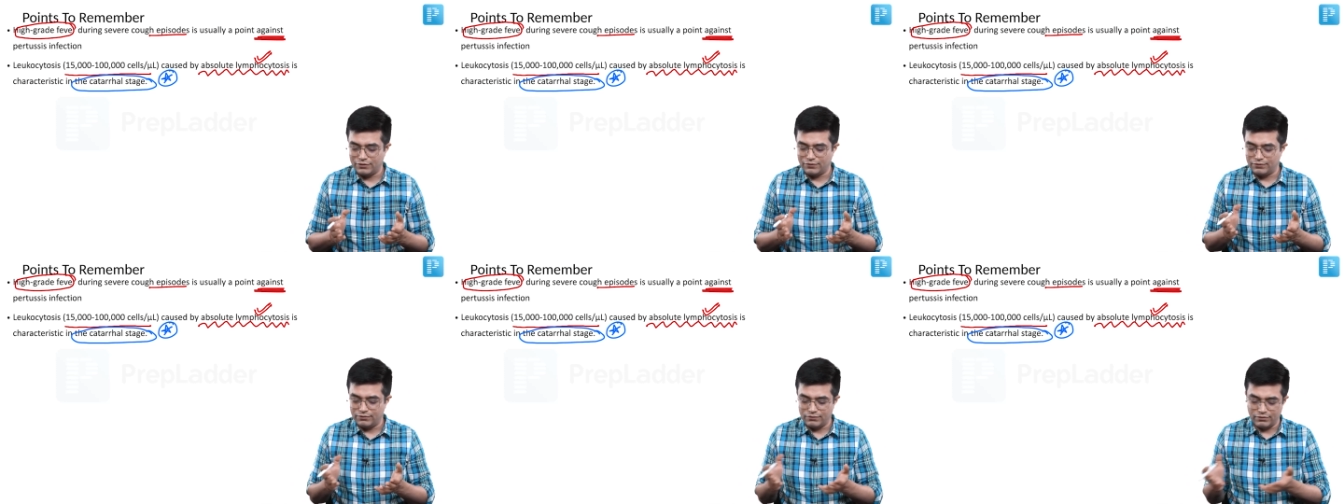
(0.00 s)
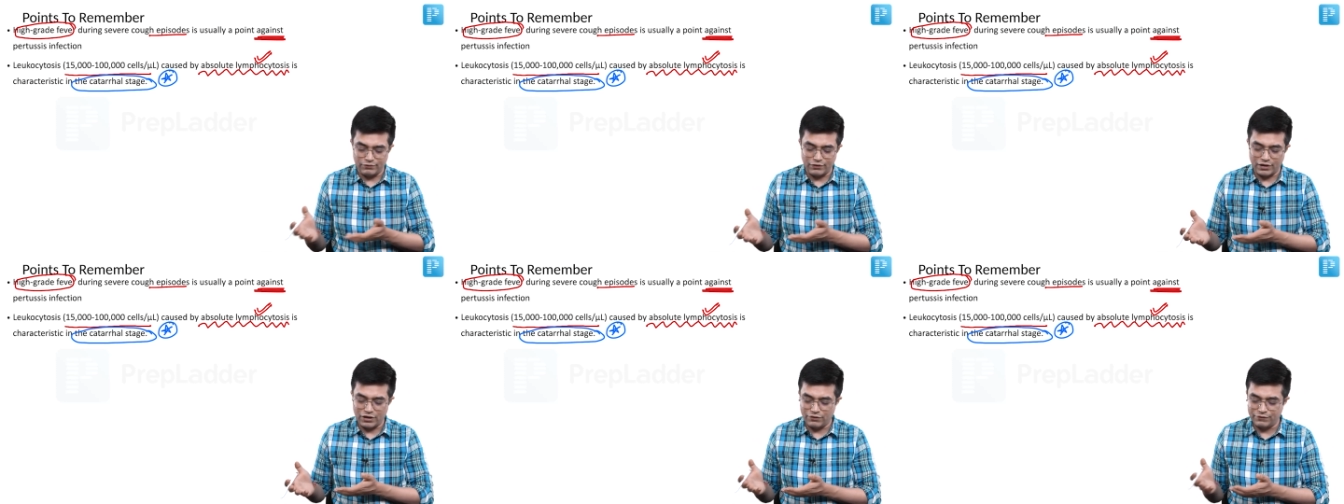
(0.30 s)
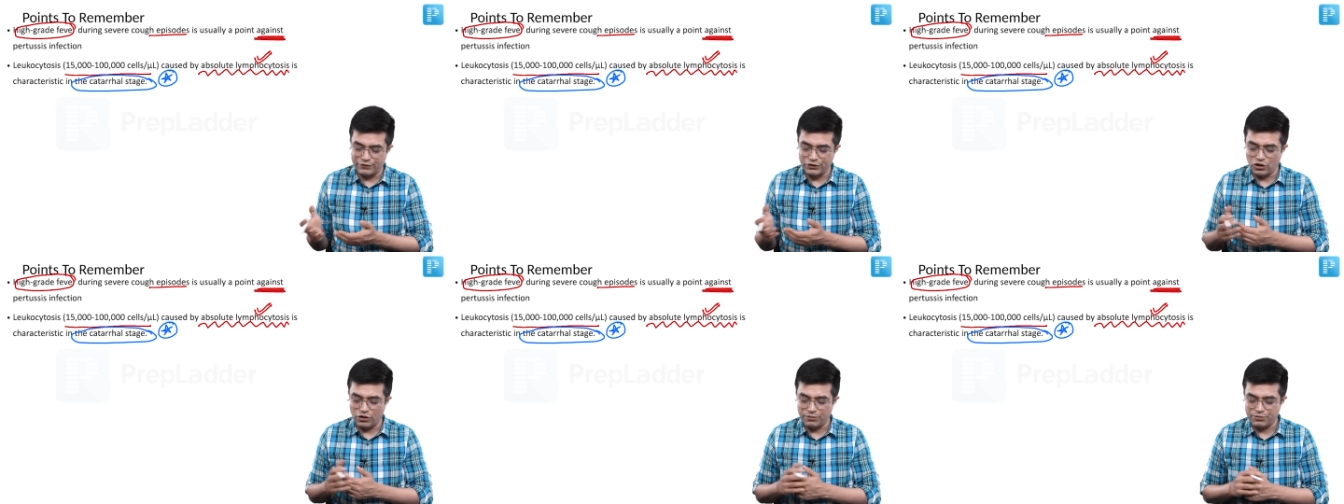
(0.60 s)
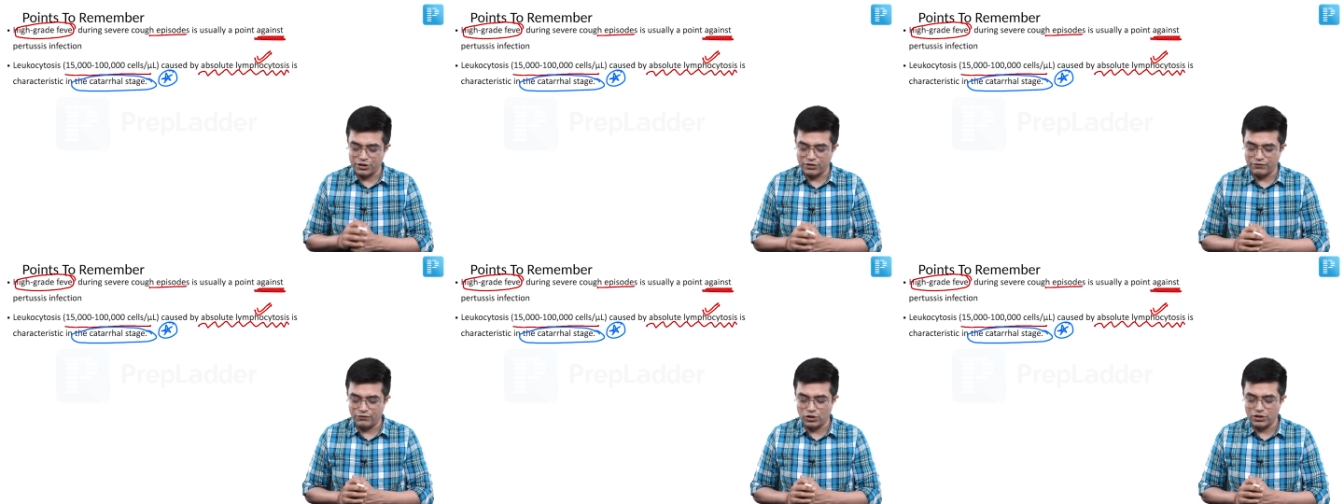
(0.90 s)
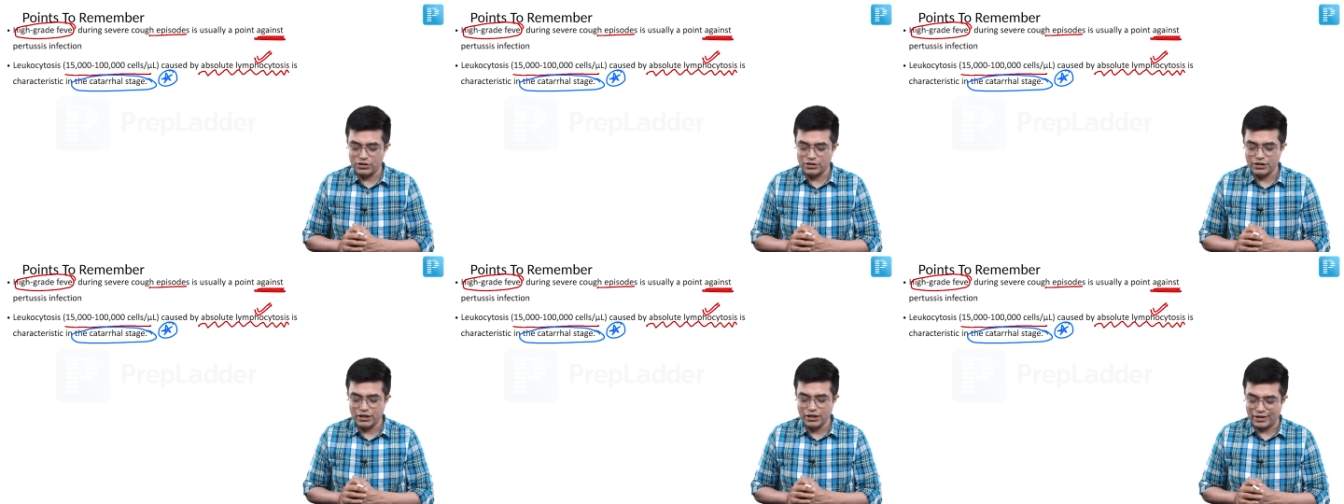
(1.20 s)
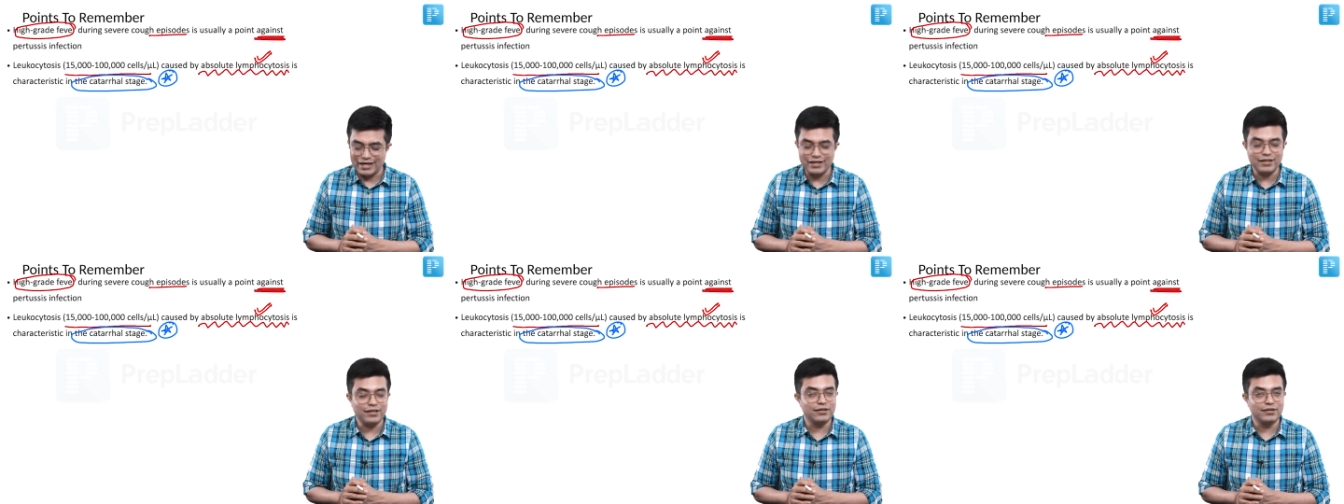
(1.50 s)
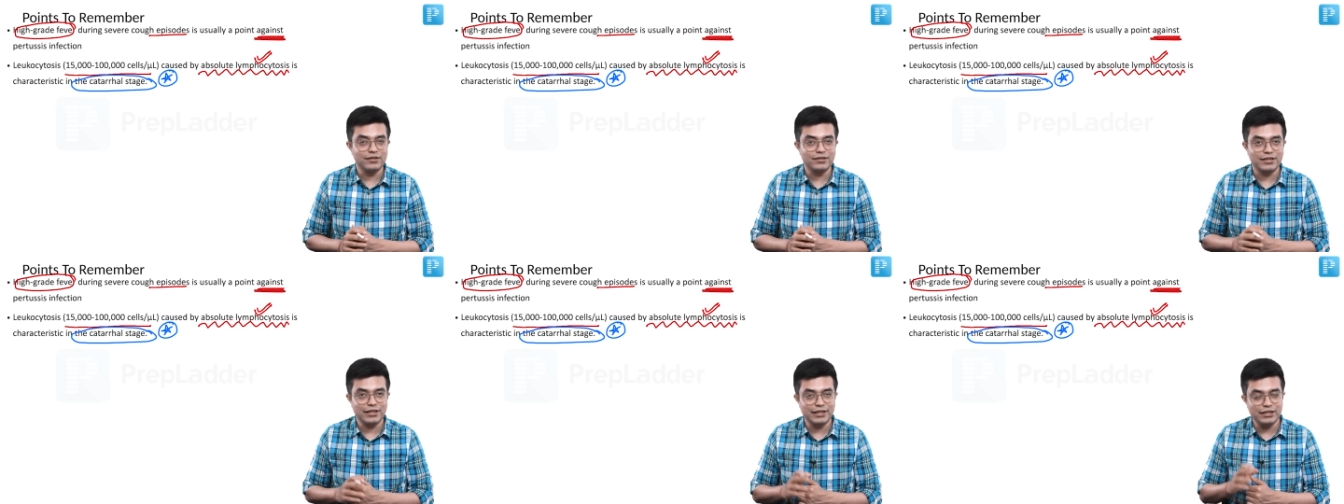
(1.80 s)
one of the option was
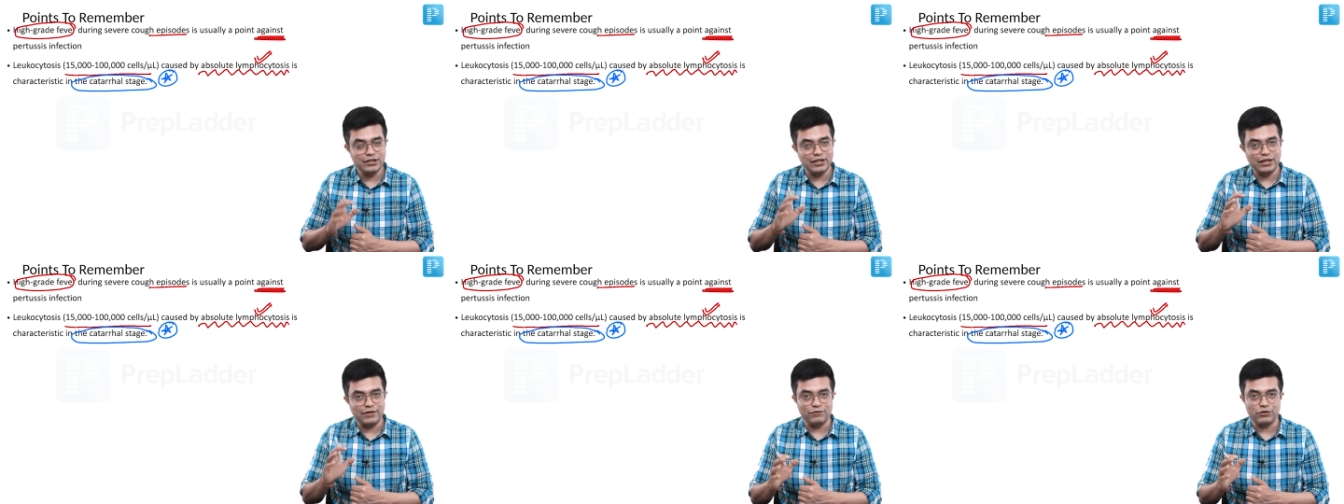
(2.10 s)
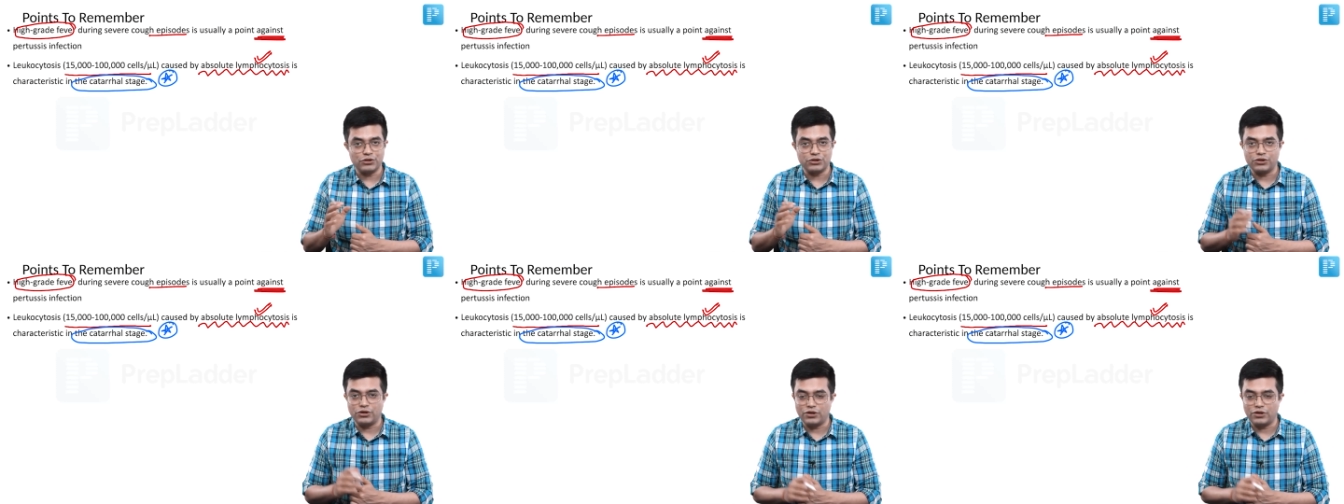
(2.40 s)
catarrhal stage that was